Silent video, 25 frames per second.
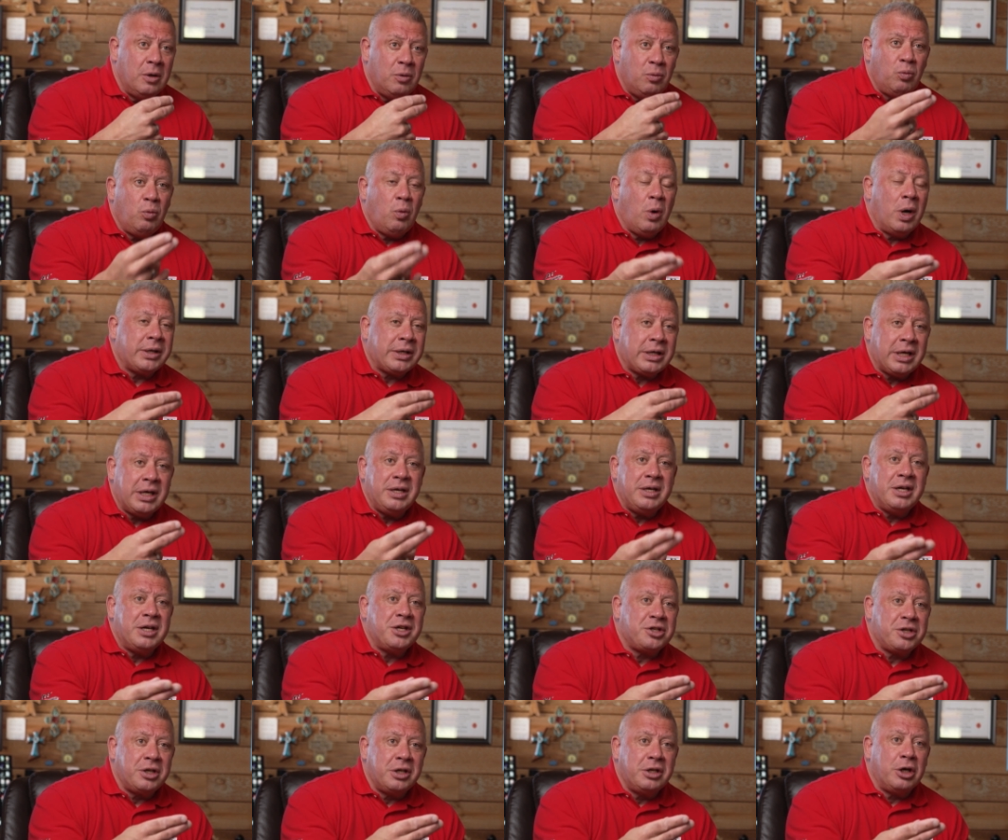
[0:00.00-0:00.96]
what
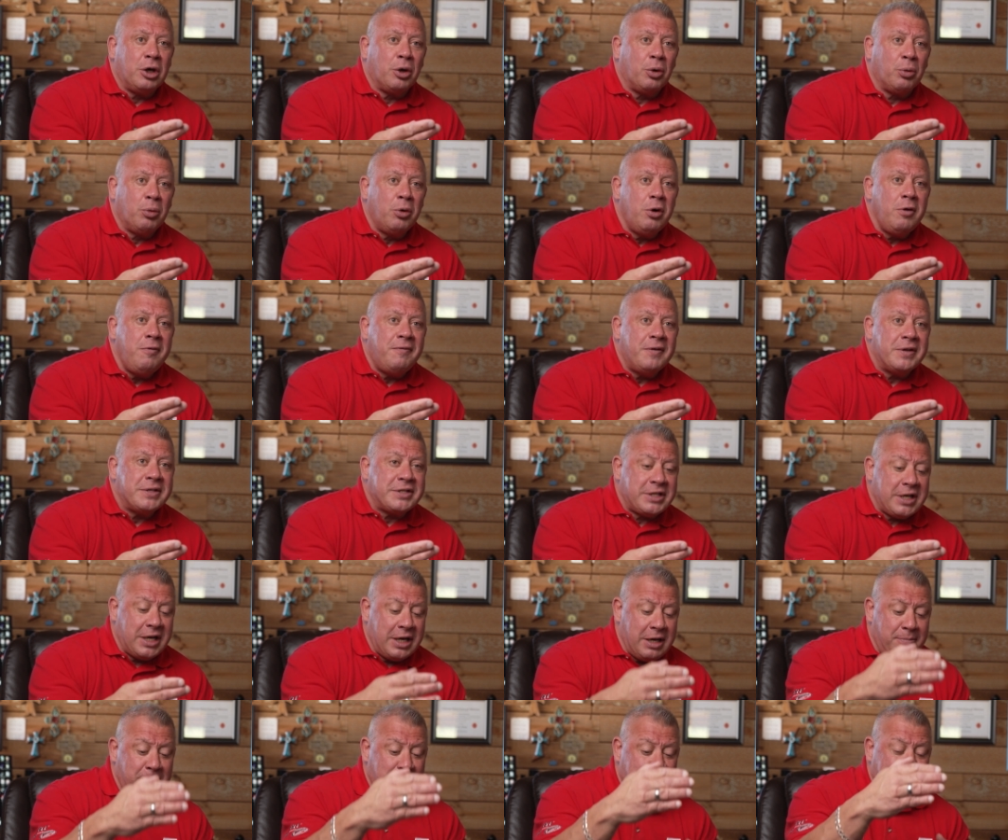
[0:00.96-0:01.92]
condition your roof is
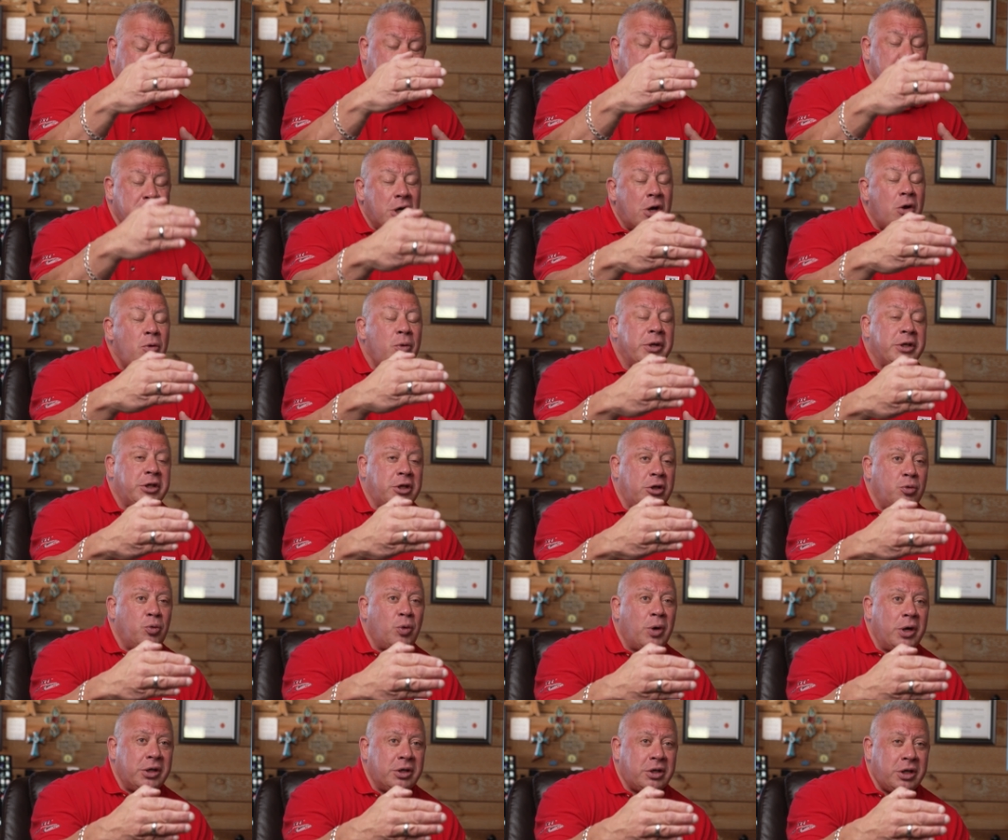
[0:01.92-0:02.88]
in, me showing you
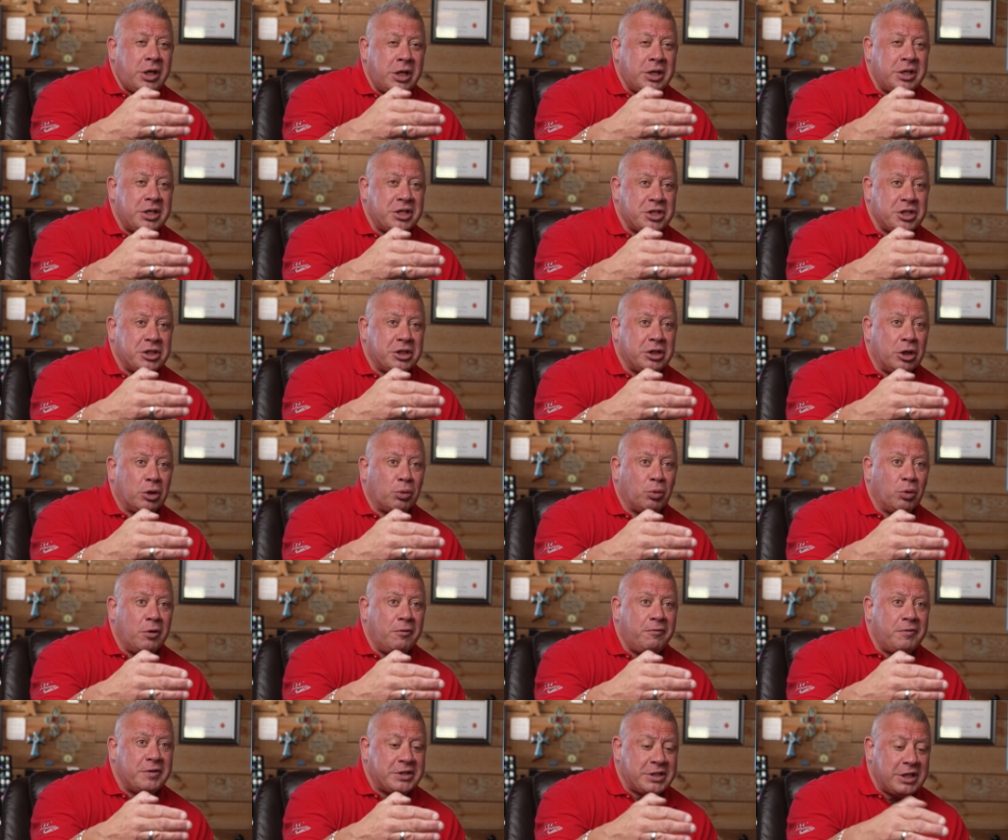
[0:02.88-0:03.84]
what condition your
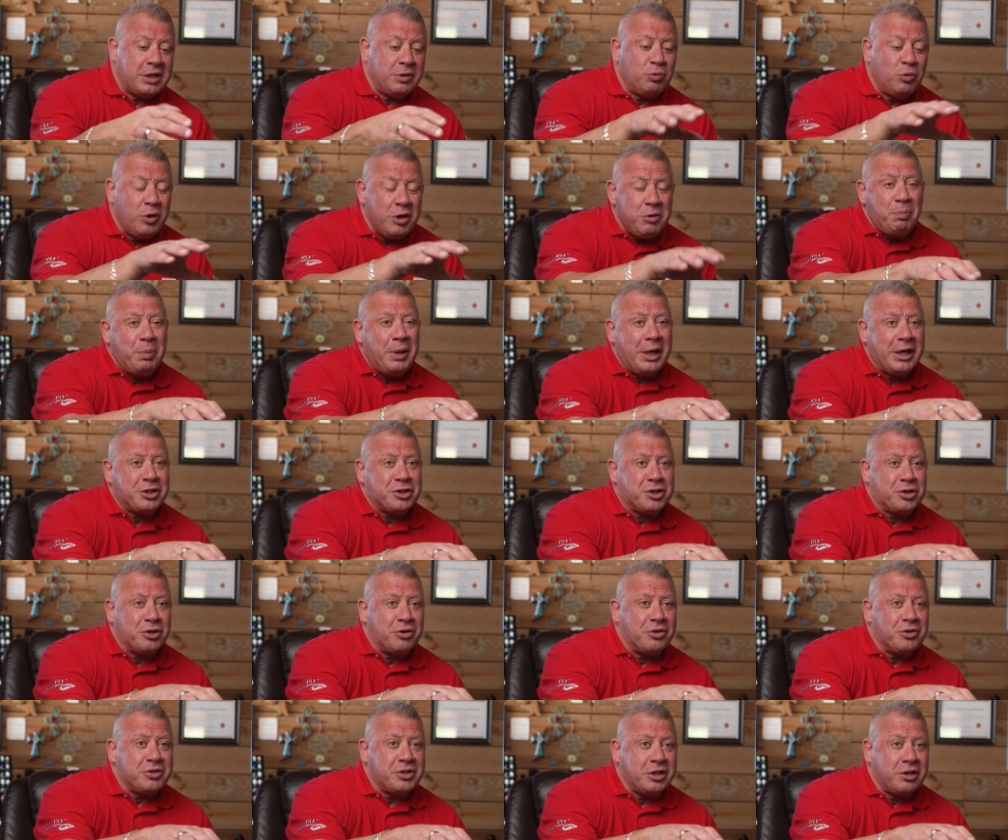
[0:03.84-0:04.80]
roof is in with
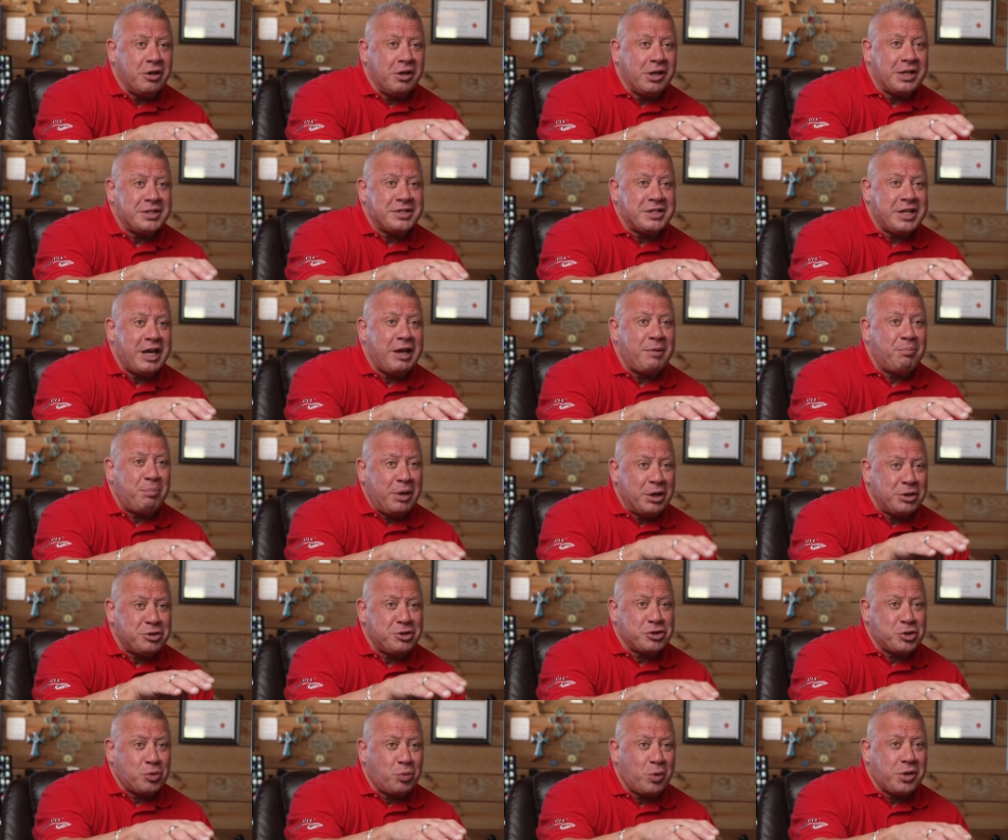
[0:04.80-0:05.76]
pictures. You know, that saying,
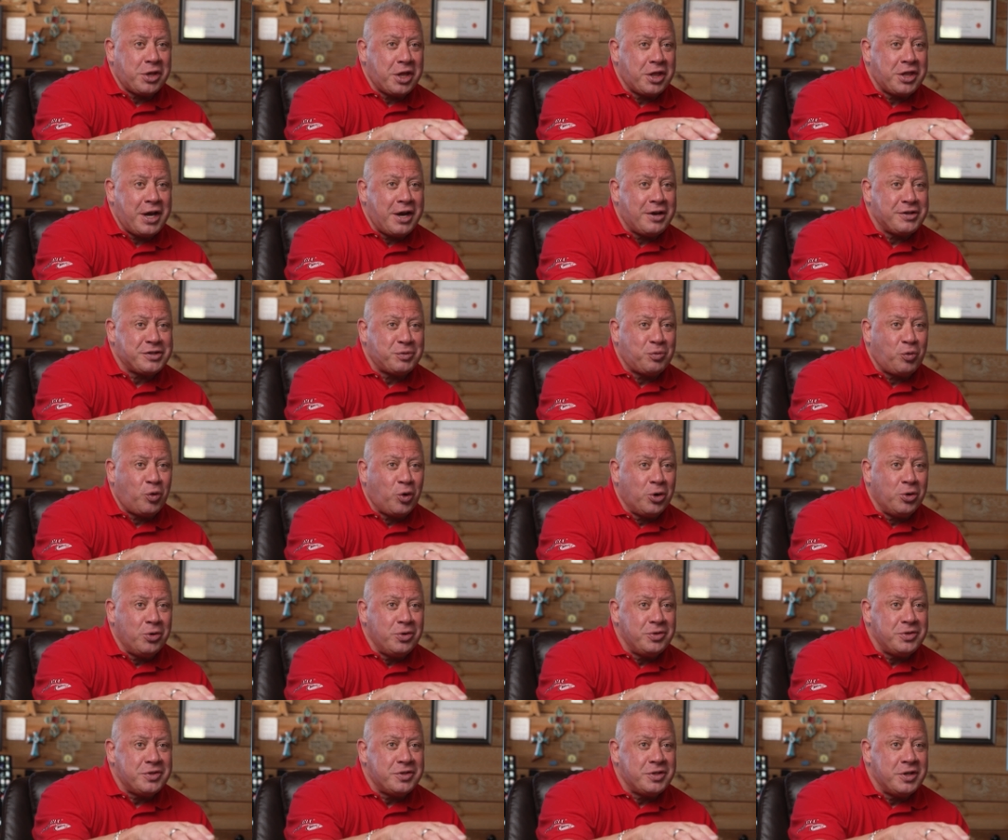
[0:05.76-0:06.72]
pictures are worth 1,000
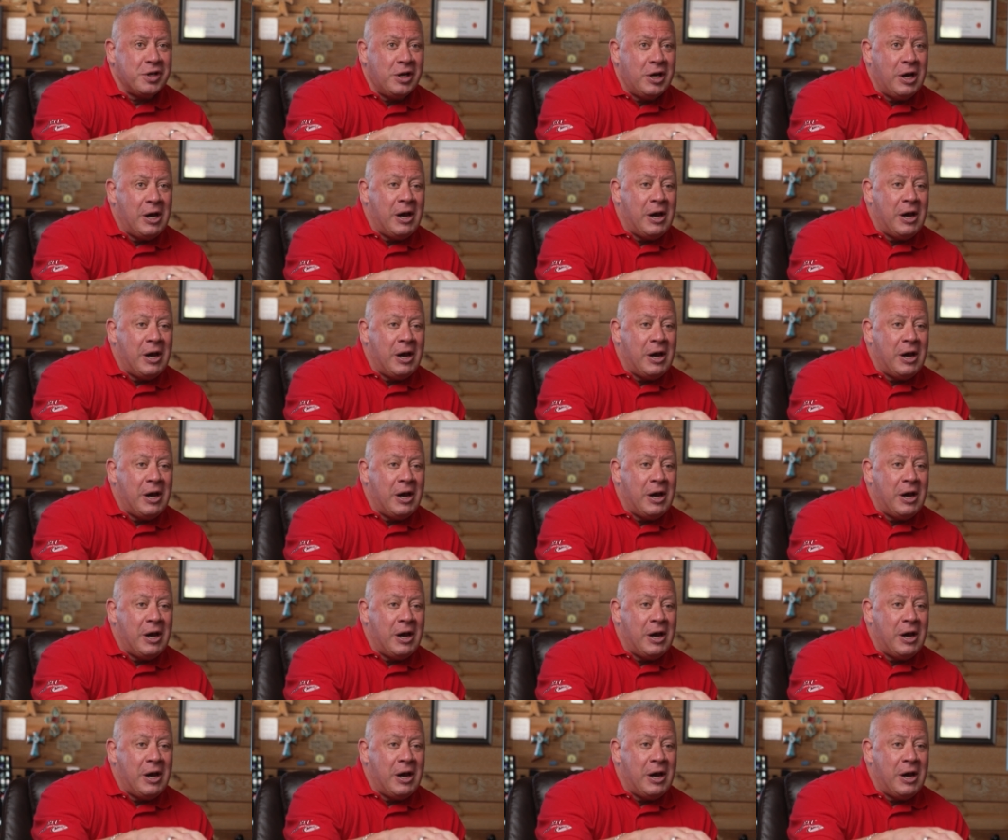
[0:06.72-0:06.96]
words.